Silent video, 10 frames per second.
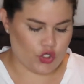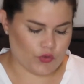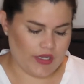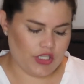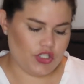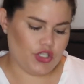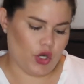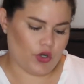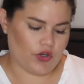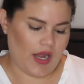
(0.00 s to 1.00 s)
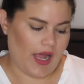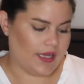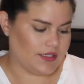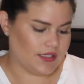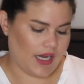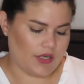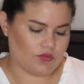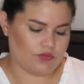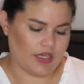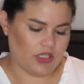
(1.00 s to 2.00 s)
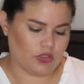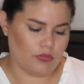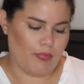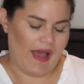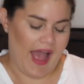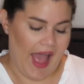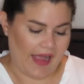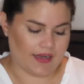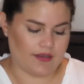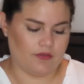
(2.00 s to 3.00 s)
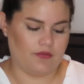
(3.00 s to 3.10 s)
Greek yogurt anti-wrinkle pack.